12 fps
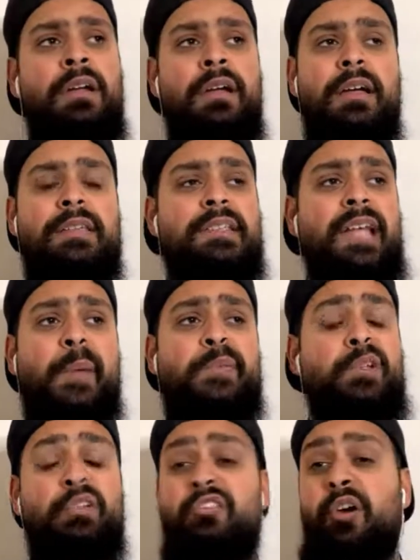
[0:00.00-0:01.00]
It's an
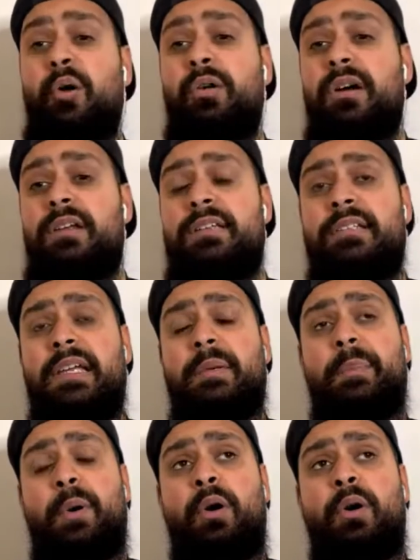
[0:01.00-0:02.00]
absolute joke, honestly.
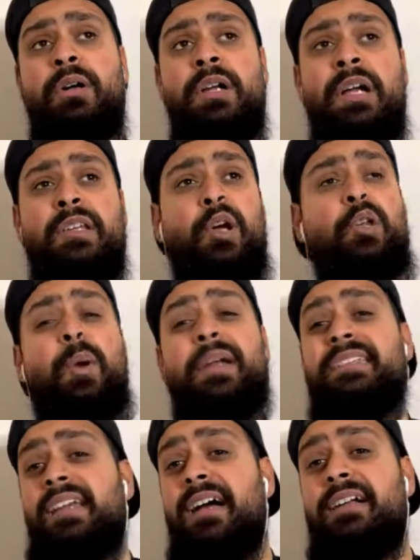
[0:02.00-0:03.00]
But the other one
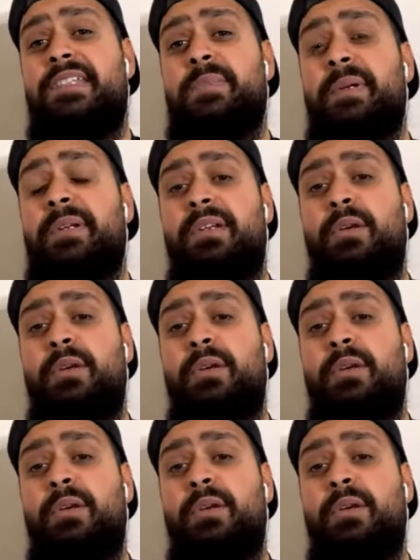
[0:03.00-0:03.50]
is Nagelsmann,